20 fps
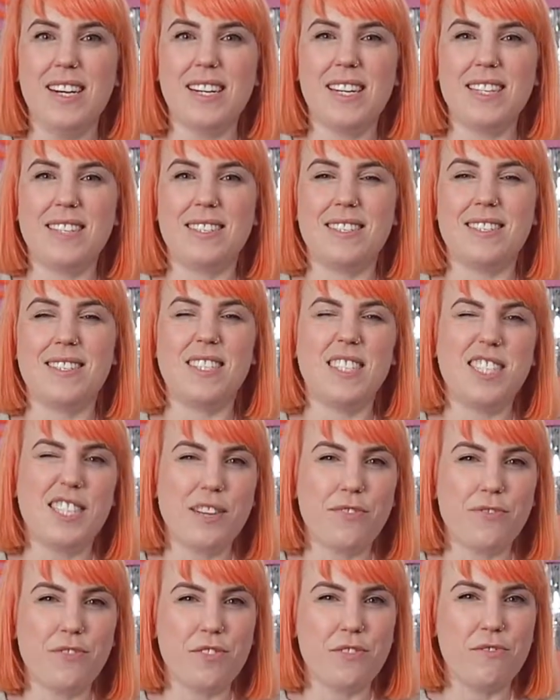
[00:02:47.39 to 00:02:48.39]
It's a
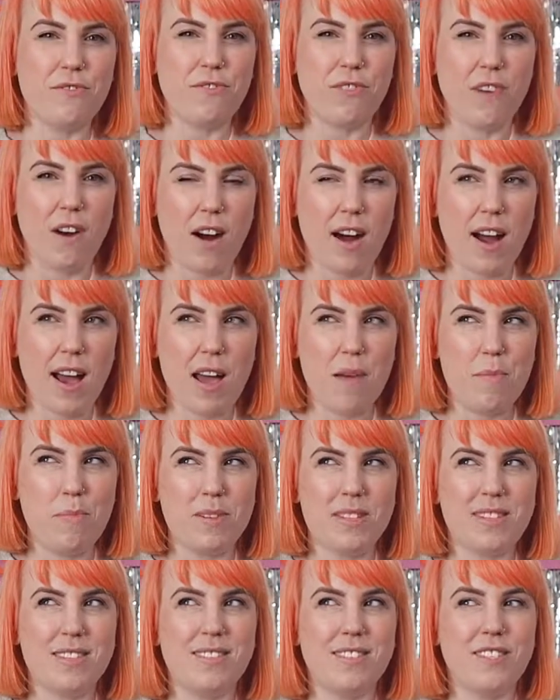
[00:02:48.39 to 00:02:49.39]
different vibe,
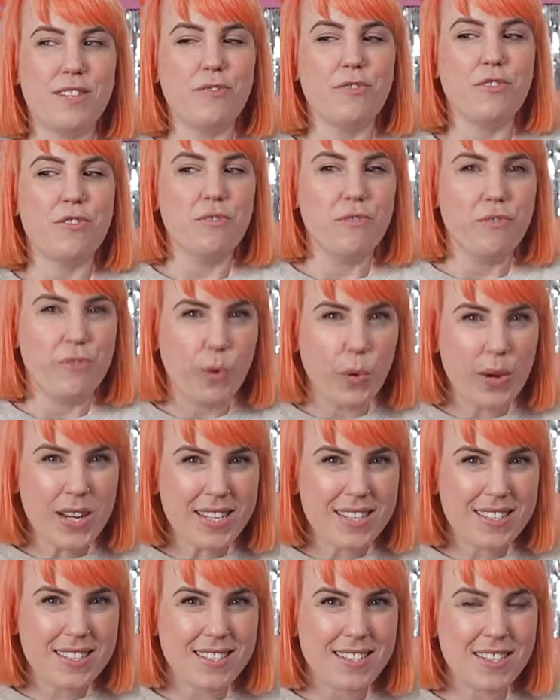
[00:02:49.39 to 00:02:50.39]
it's a different
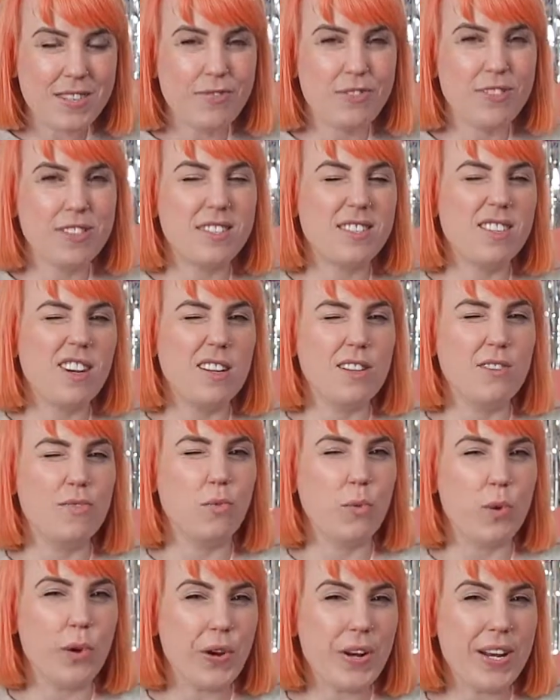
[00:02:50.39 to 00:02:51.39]
voice, a different style of
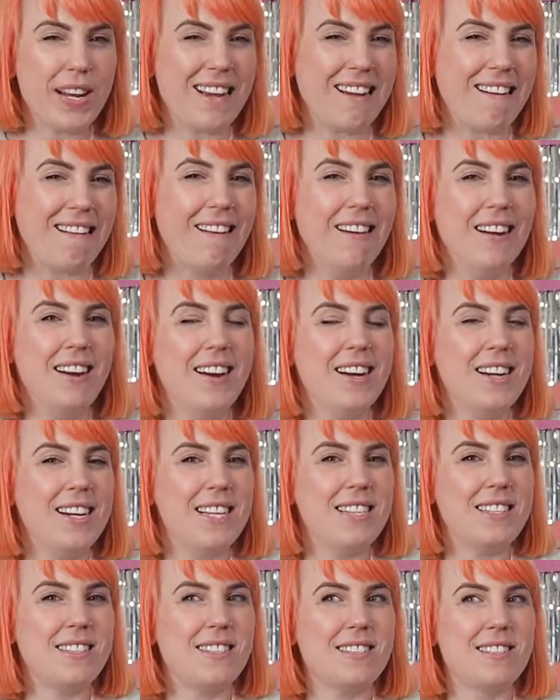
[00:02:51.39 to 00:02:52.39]
wording,
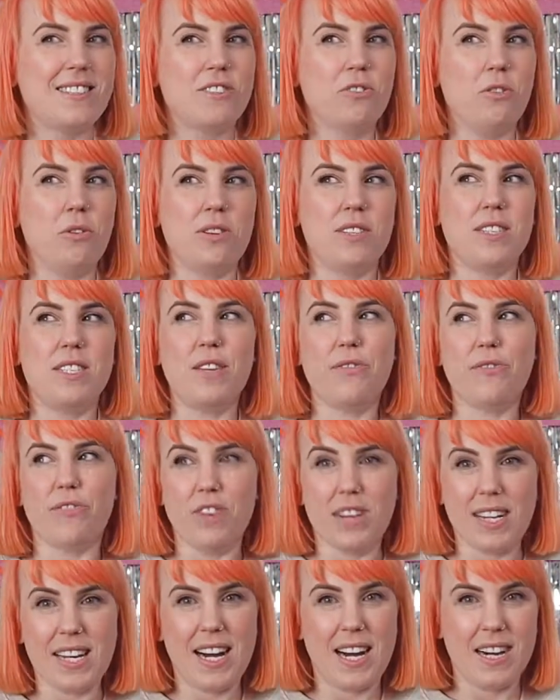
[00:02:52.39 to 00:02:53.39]
it's got
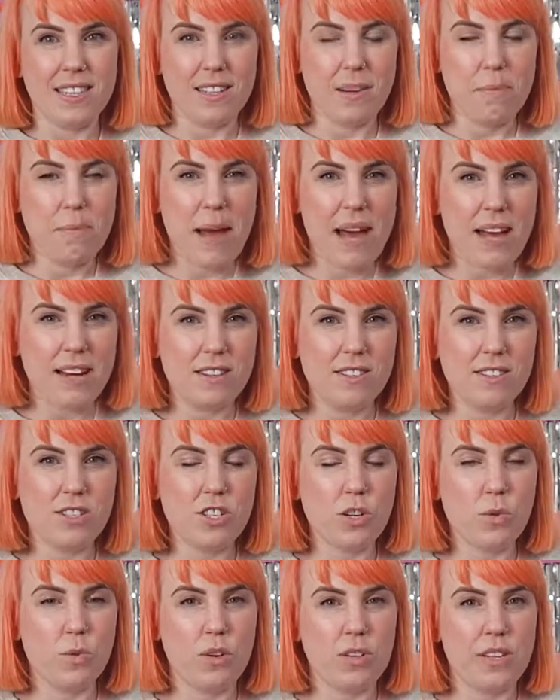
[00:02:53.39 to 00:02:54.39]
different color pattern
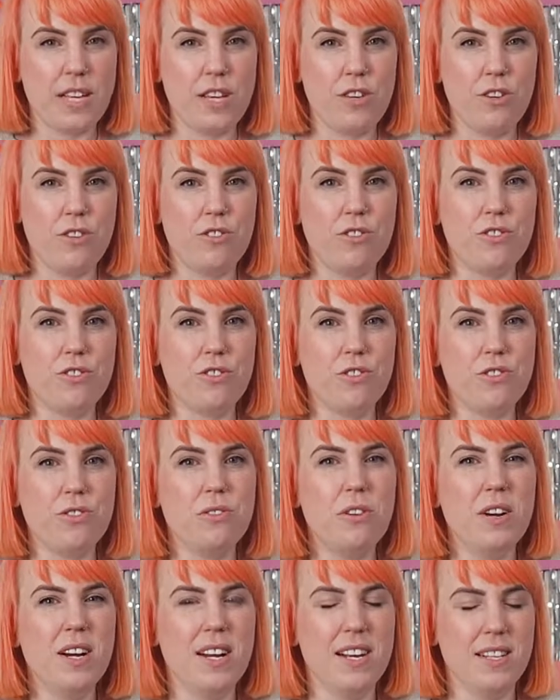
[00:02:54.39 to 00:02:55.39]
to what they're used
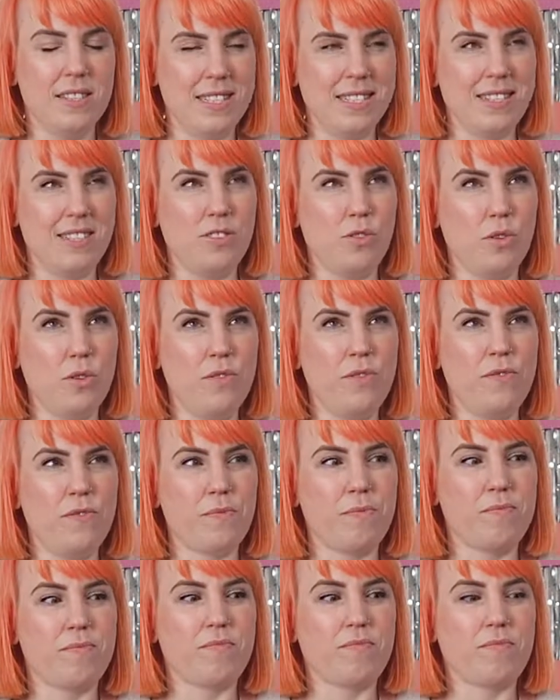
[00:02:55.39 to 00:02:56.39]
to. There's a sort of
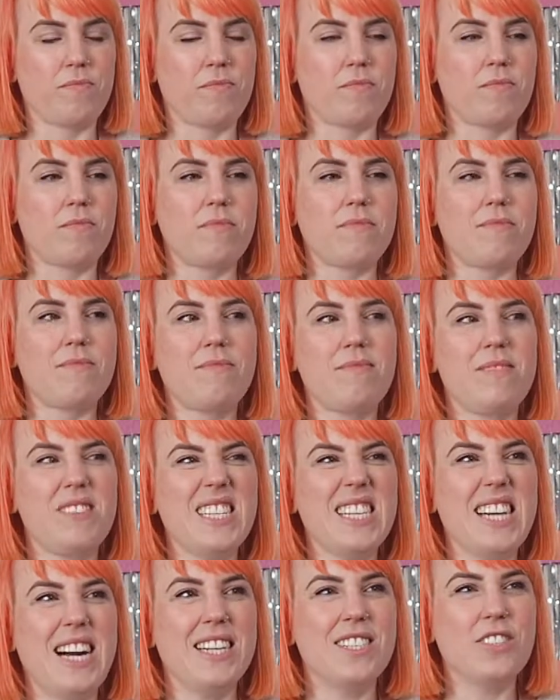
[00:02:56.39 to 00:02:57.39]

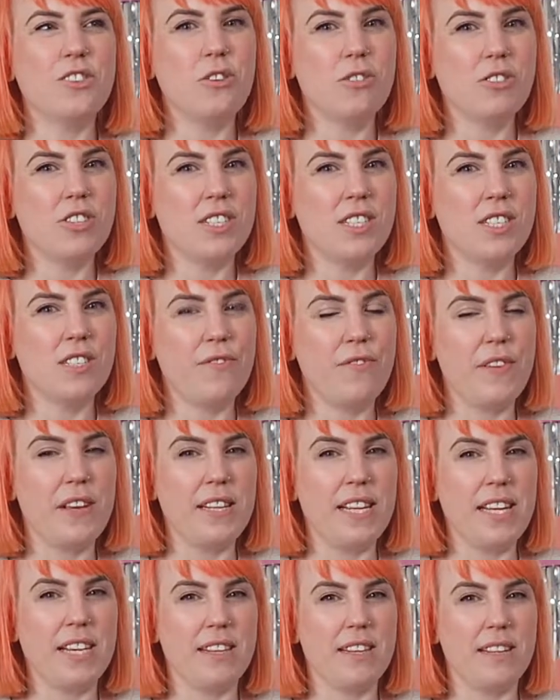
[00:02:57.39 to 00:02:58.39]
unconscious
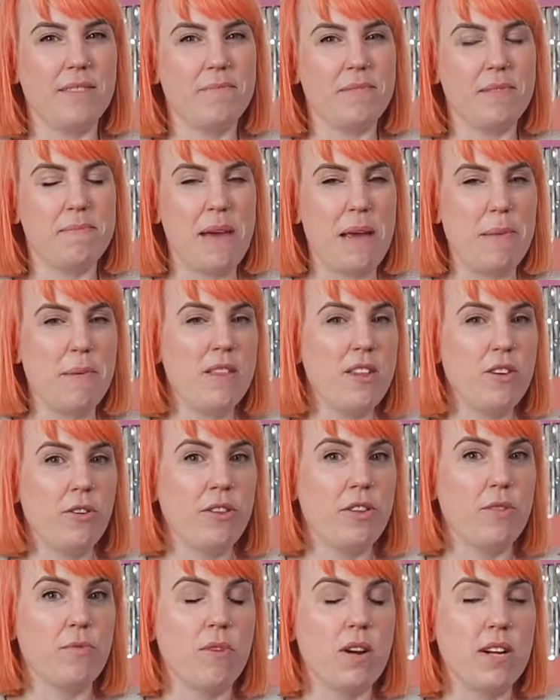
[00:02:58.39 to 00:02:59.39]
feeling that maybe they're
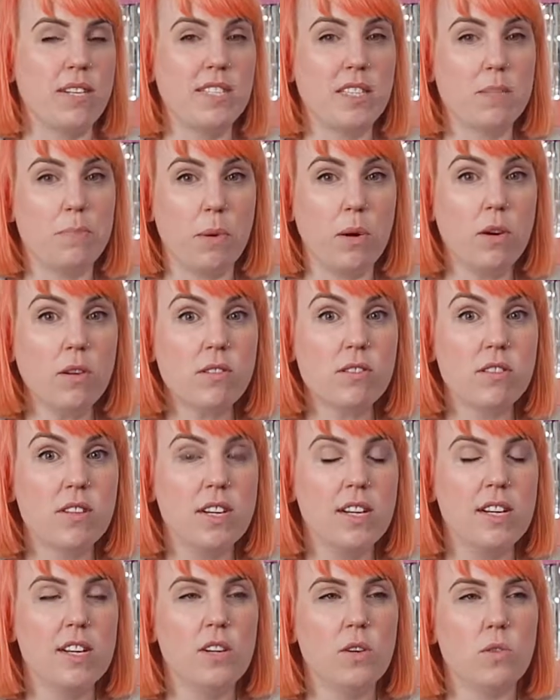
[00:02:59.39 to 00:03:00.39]
not in the right spot,
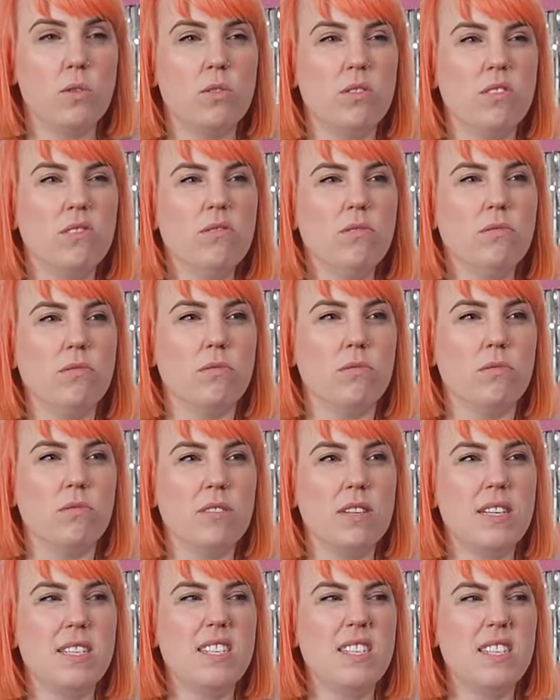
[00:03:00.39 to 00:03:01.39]
or oh,
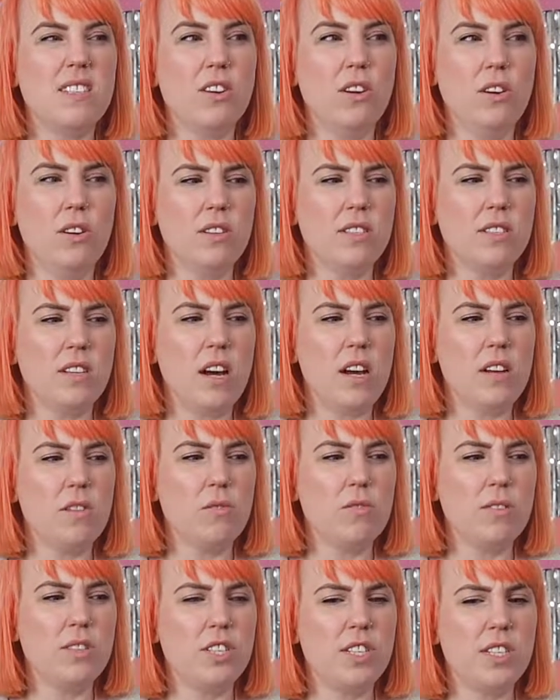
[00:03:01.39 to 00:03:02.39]
is this her site
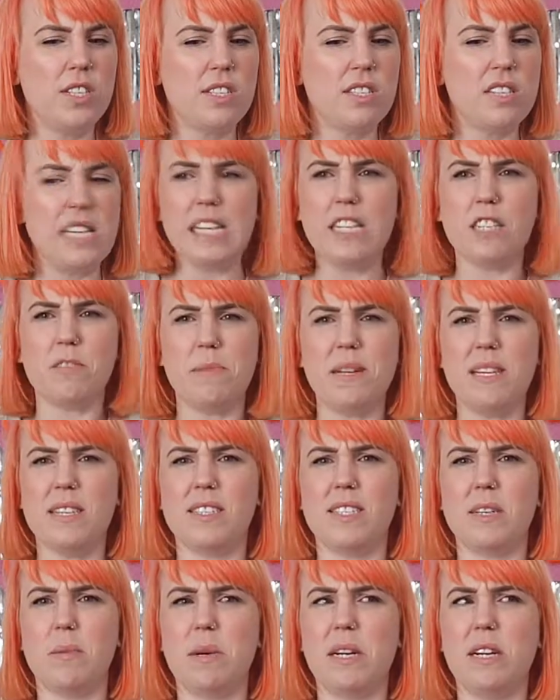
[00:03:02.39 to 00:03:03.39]
or has she just linked me to
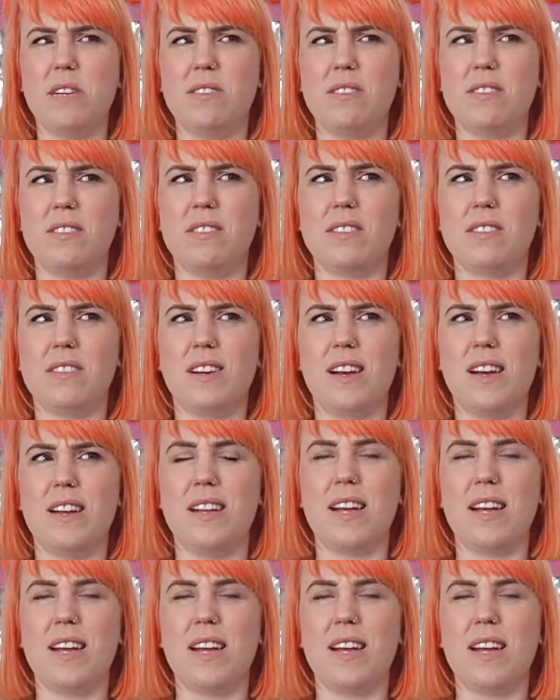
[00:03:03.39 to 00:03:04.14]
someone else's site?